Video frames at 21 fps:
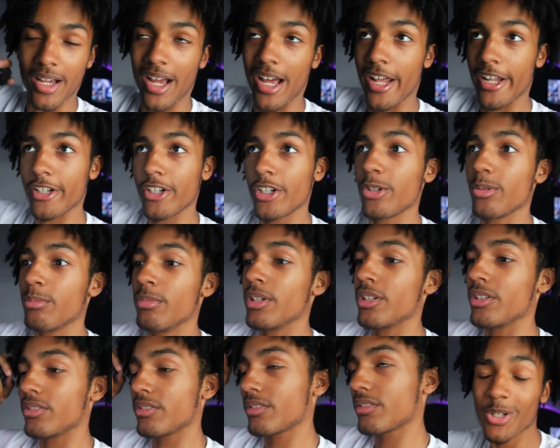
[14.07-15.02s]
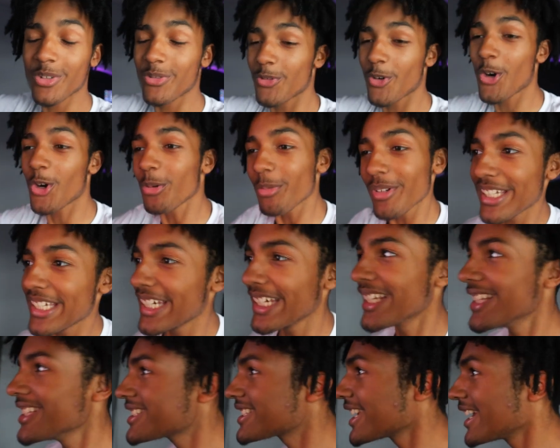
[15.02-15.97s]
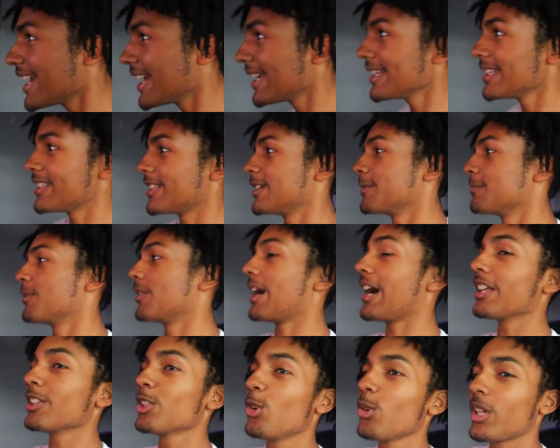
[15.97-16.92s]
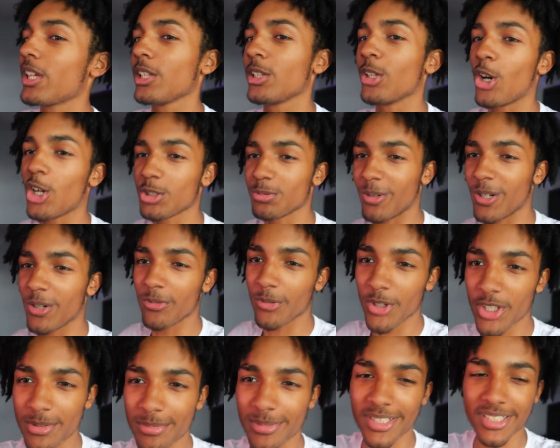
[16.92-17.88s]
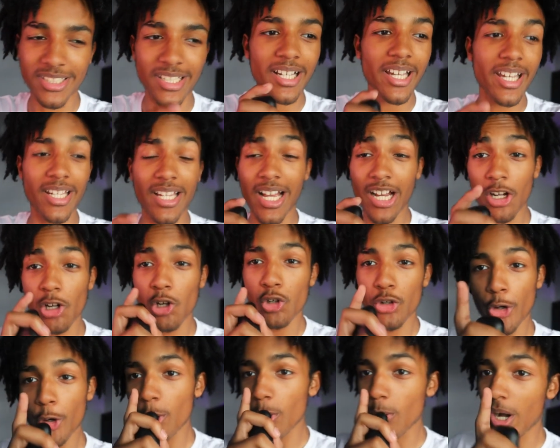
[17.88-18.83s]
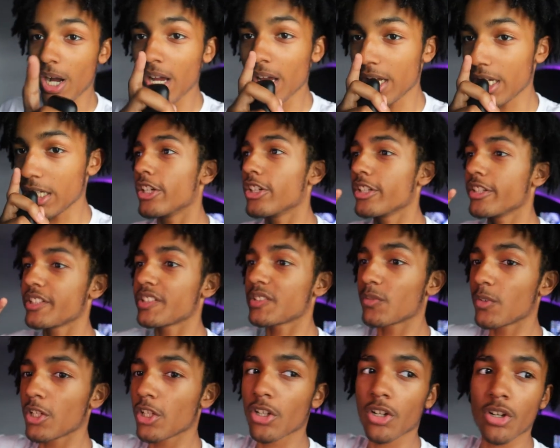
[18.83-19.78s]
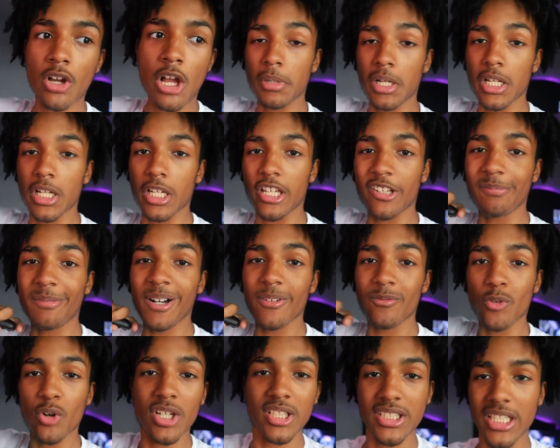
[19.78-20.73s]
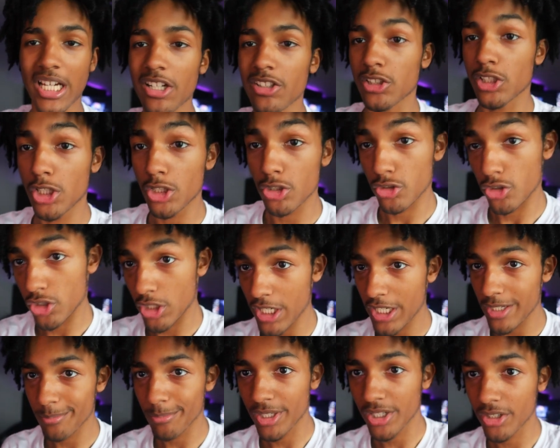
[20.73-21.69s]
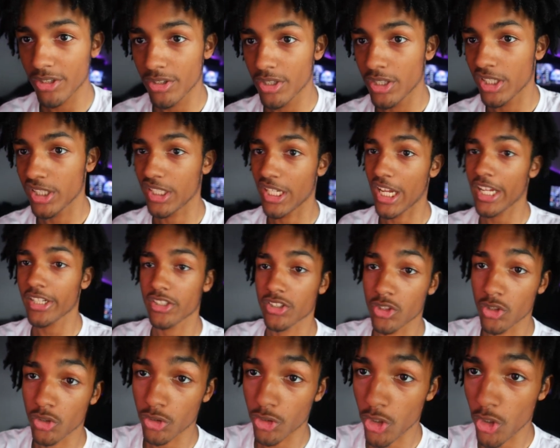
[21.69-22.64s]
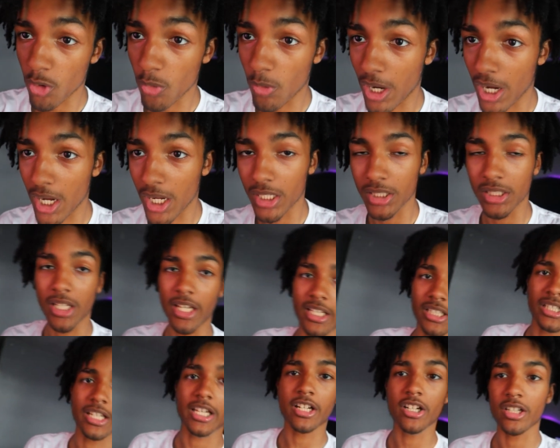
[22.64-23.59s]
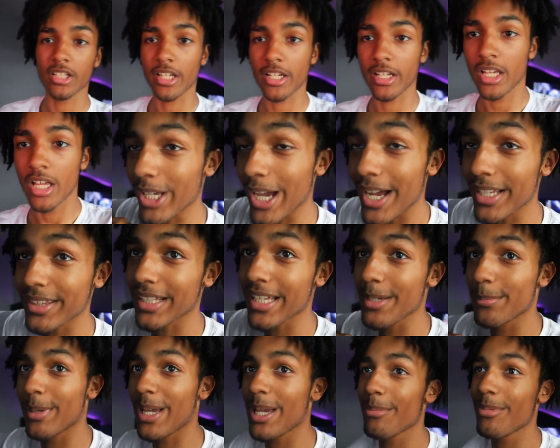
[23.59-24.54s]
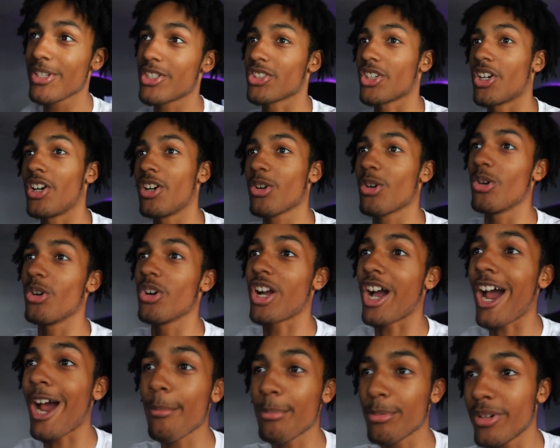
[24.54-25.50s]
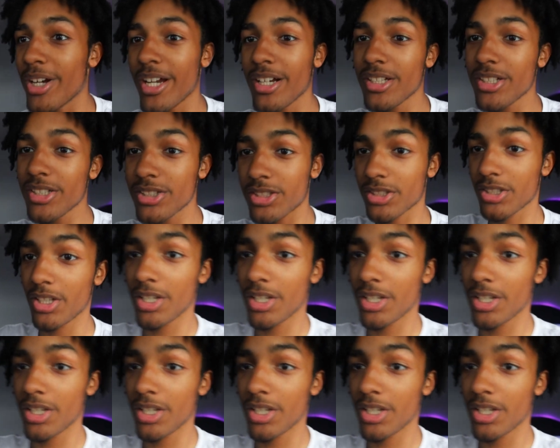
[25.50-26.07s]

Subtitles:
I know, bro. Before we get into anything, bro, I low-key lost my voice because, hey, y'all gonna know why later in this video, but if my voice sound a little drained, bro, y'all just gonna know why, like, later. Like, well, y'all think Baby Tron gonna copyright us?